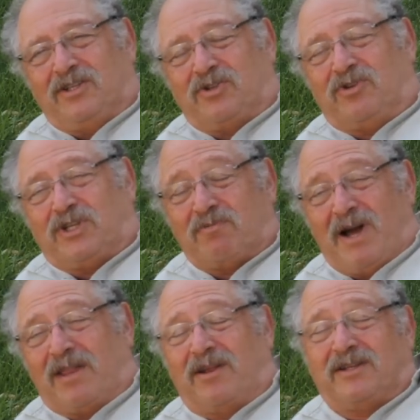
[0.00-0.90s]
Jewish
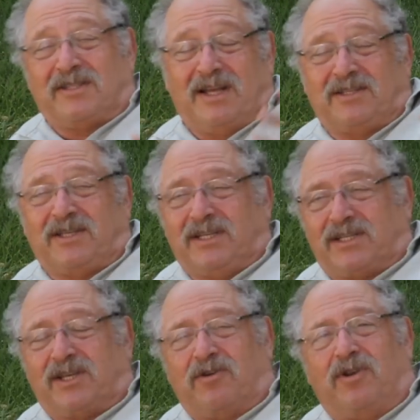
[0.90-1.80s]
mothers, that's
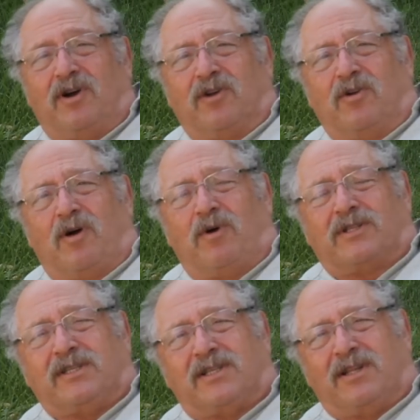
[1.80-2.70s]
easy. You know, you know
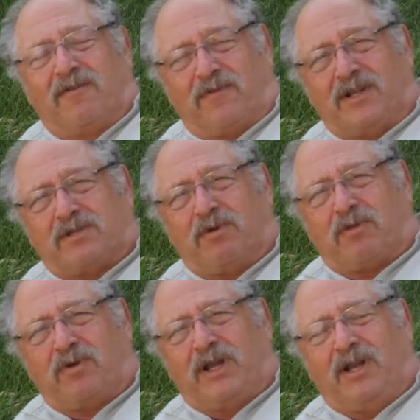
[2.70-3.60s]
what is the difference
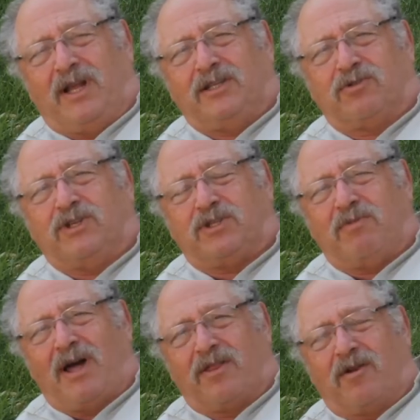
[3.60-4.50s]
between a uh, Jewish
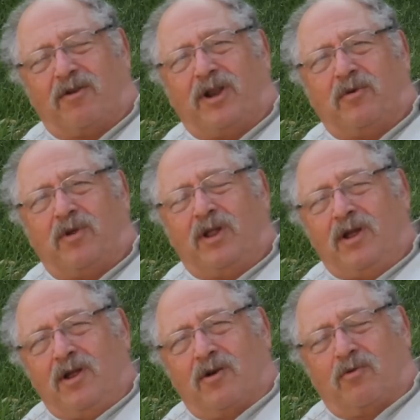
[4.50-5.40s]
mother and
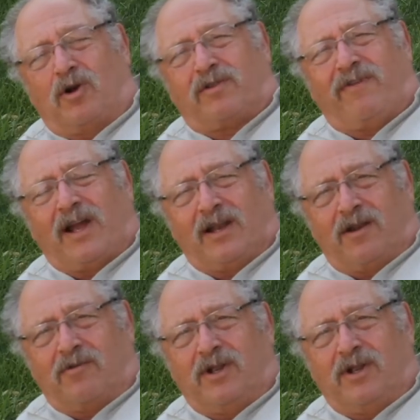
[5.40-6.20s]
Rottweiler?